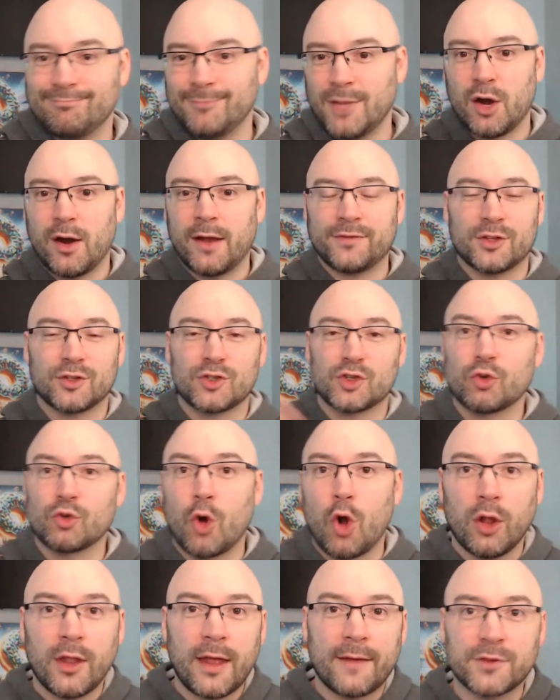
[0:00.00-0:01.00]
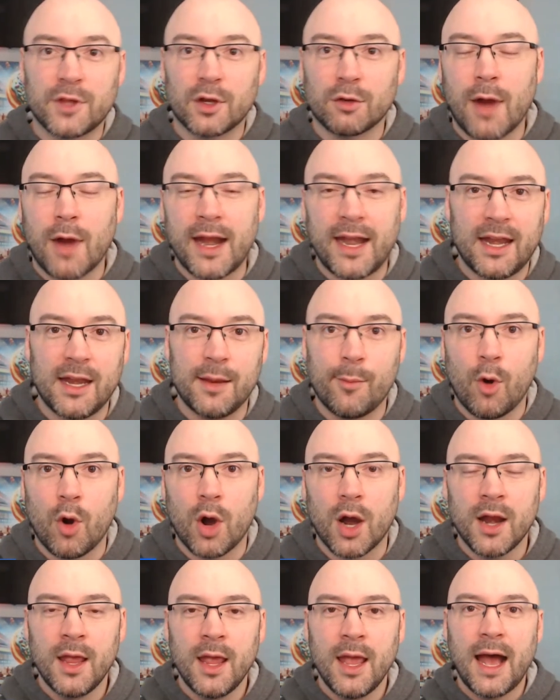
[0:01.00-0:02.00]
You don't have to scroll left and right
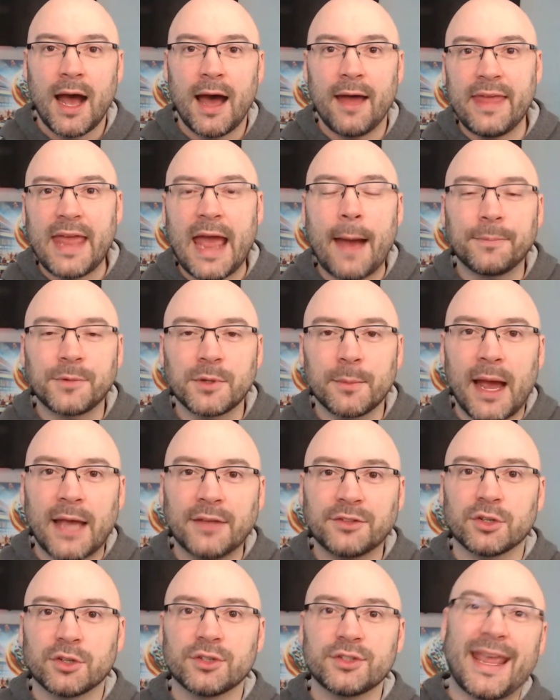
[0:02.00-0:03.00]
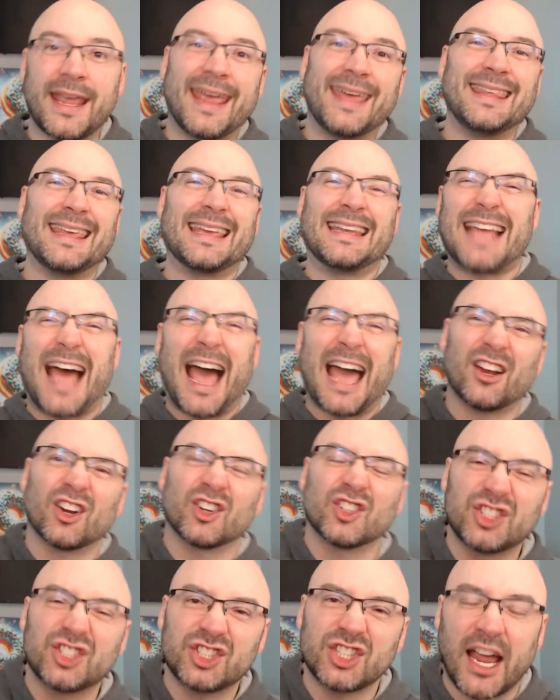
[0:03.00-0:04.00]
anymore on the optimizers, and the
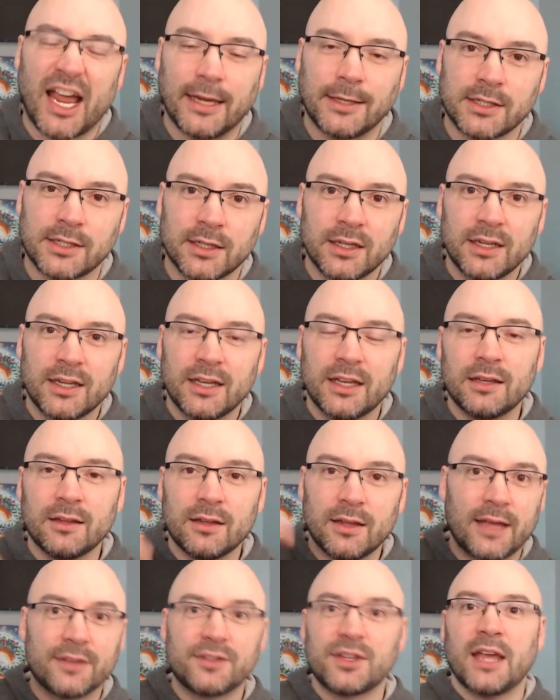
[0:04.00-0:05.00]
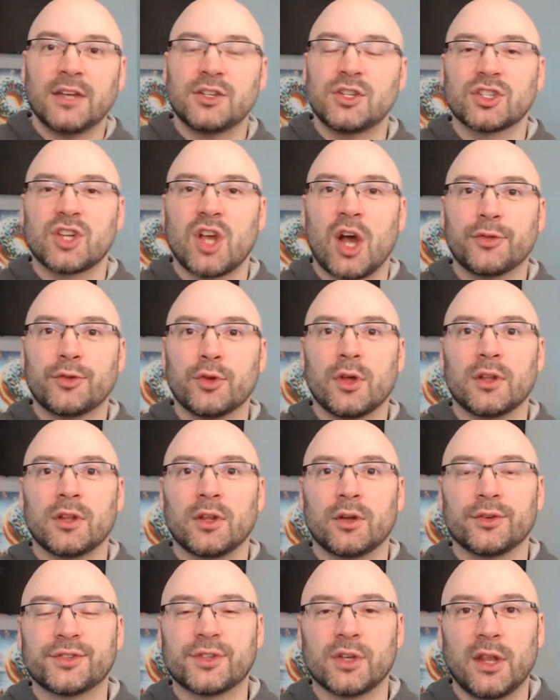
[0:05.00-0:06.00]
entire site, as I just gone through that
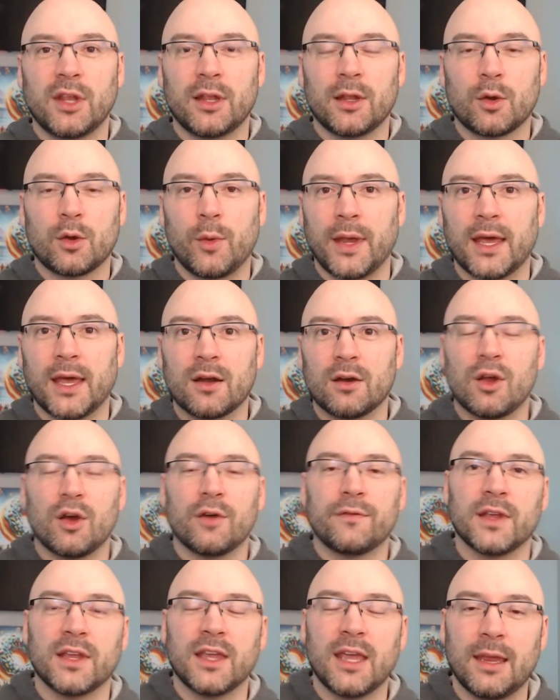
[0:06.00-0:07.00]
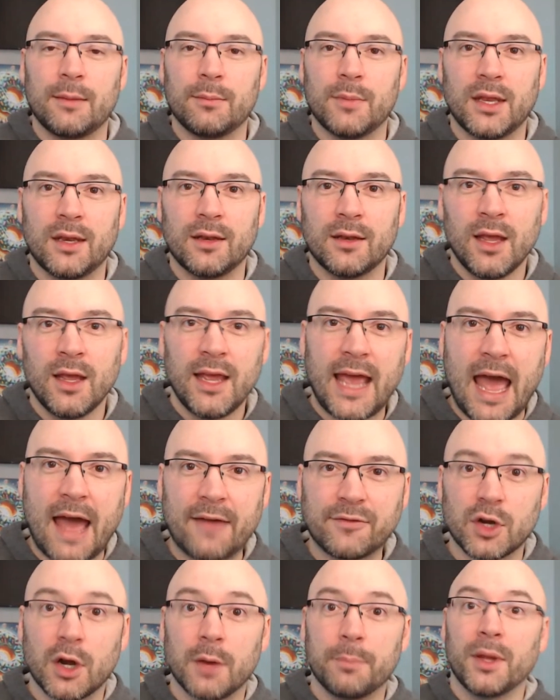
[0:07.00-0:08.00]
little soliloquy. I don't know if you came in
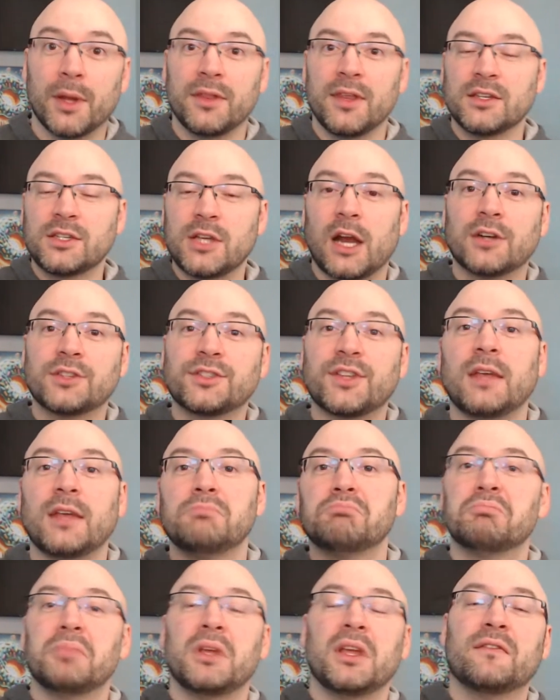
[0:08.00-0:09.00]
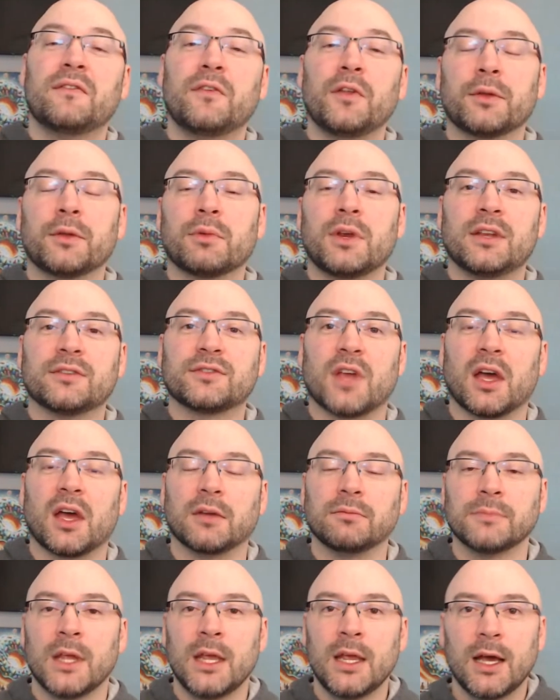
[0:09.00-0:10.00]
after it, but the entire site being fully
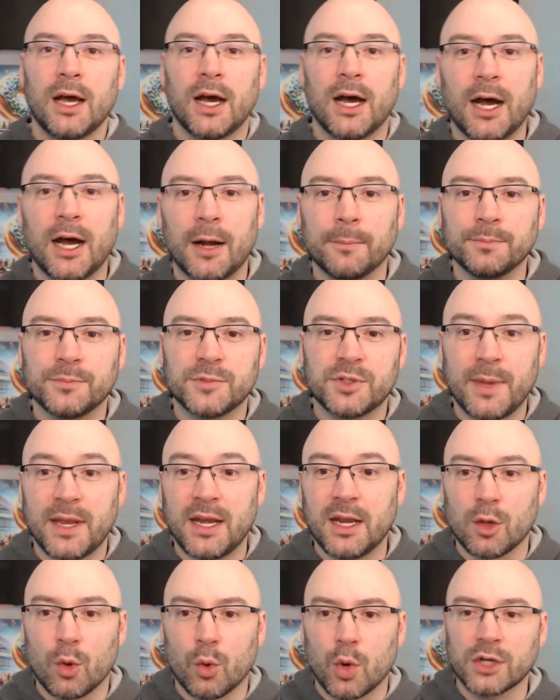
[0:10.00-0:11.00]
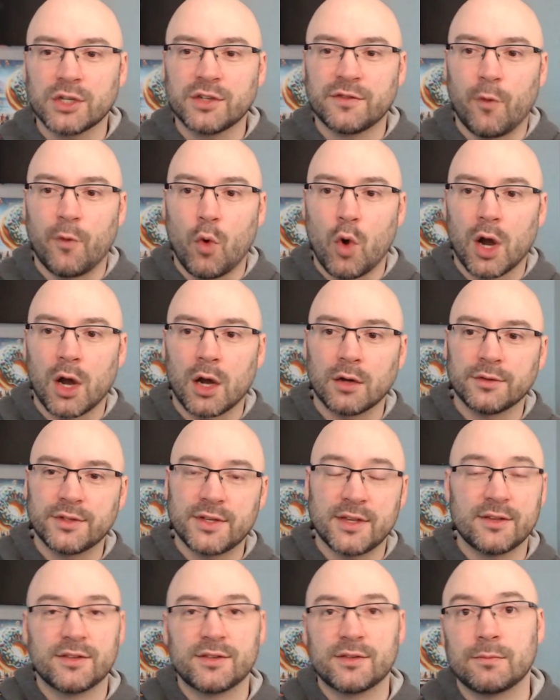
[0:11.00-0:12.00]
redesigned. It's been in the works
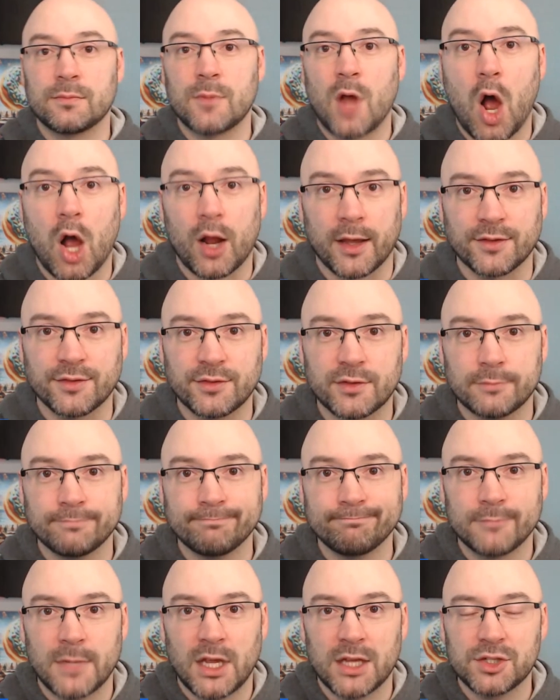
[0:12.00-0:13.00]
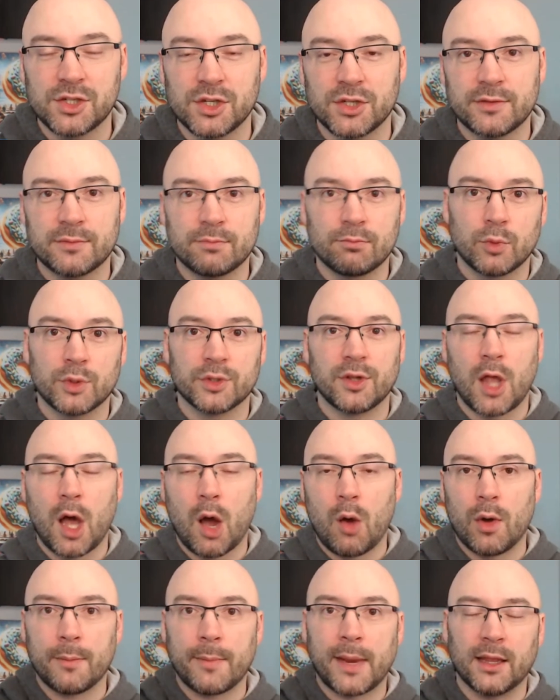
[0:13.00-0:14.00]
since August. It just was
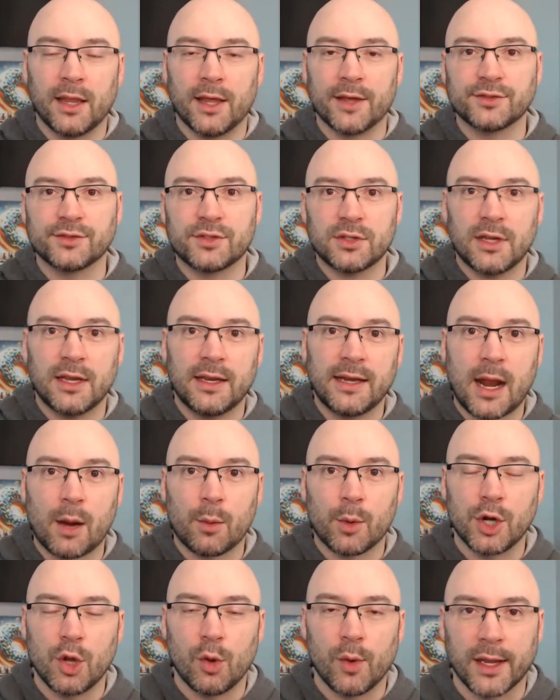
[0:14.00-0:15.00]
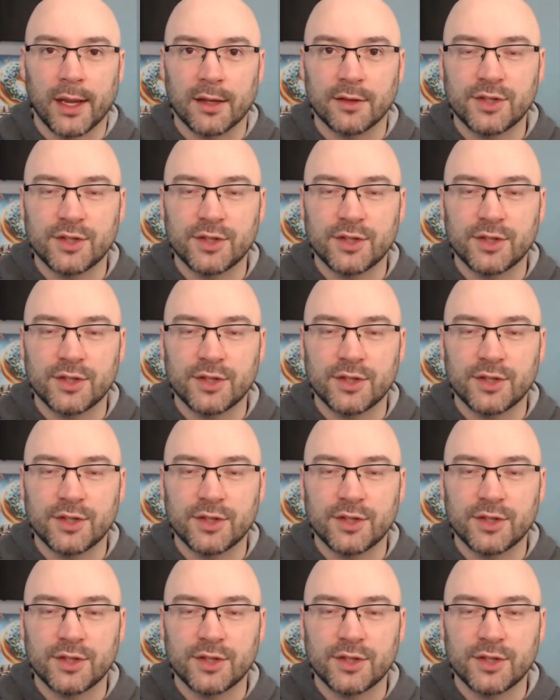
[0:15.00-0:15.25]
low on my list, and now we're doing it.